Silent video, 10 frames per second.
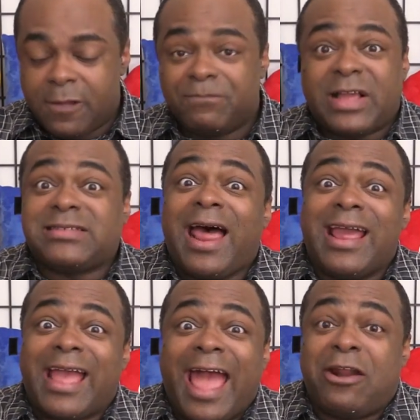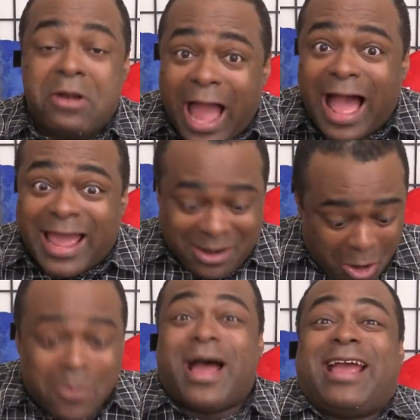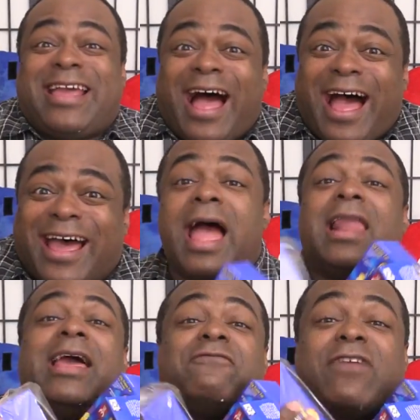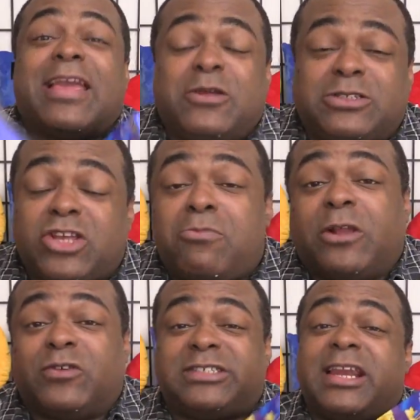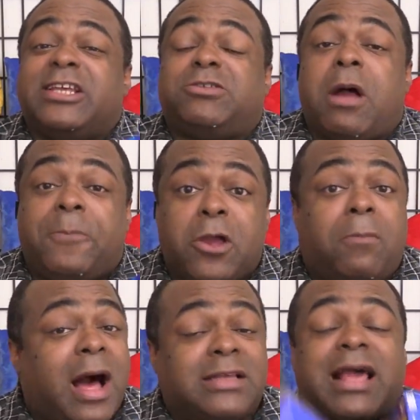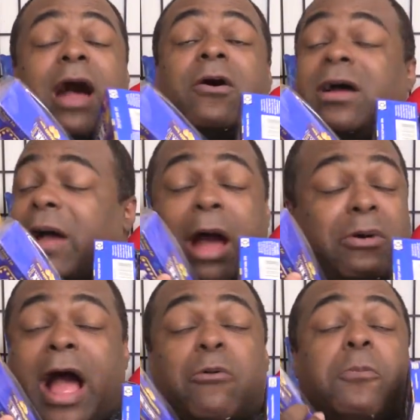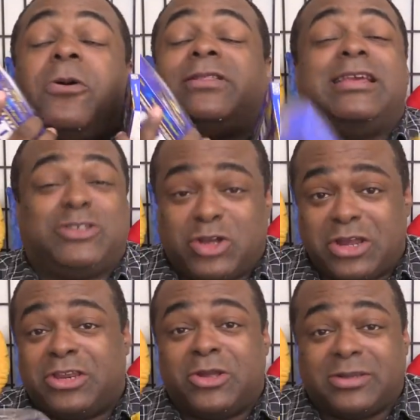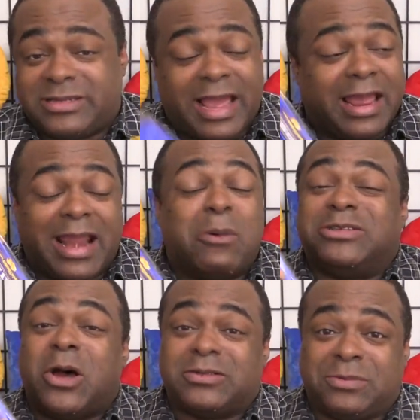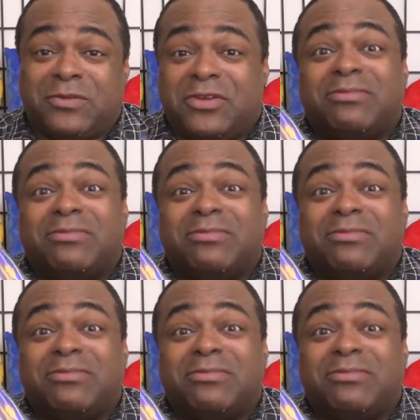That's like 8 or 9. Oh my God. Elliot, thank you so much for sending these to my P.O. box. I will put these to good use, and that was awesome of